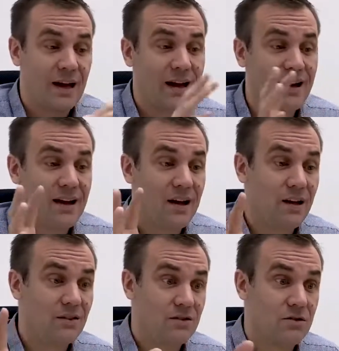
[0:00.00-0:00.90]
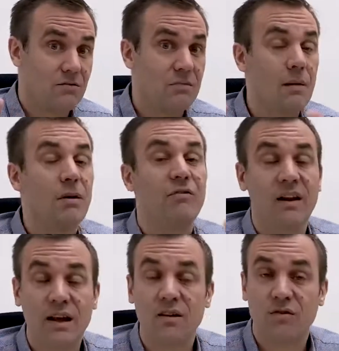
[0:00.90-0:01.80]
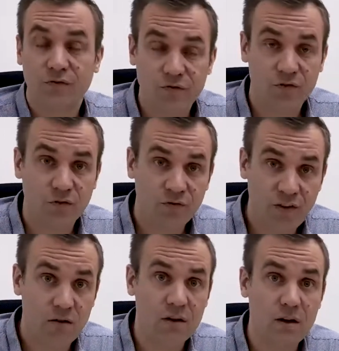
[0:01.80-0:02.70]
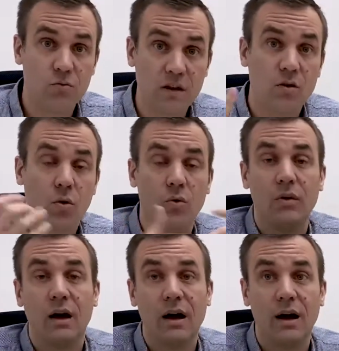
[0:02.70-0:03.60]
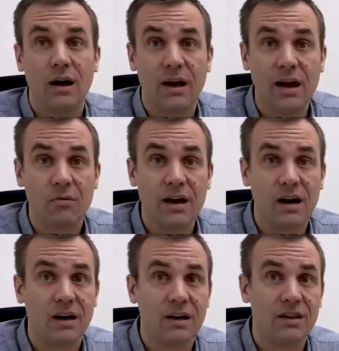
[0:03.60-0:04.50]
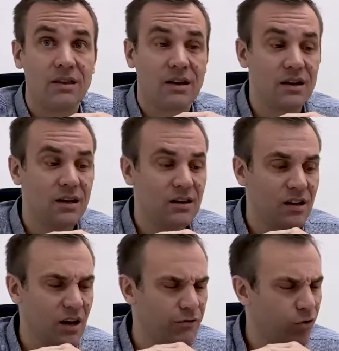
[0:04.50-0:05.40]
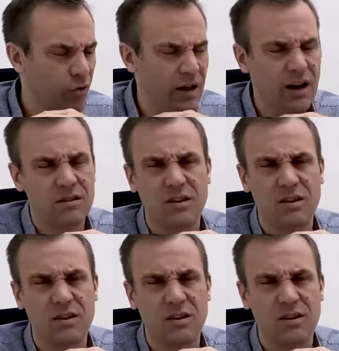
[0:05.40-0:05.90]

And Napa Valley is a very renowned area in California.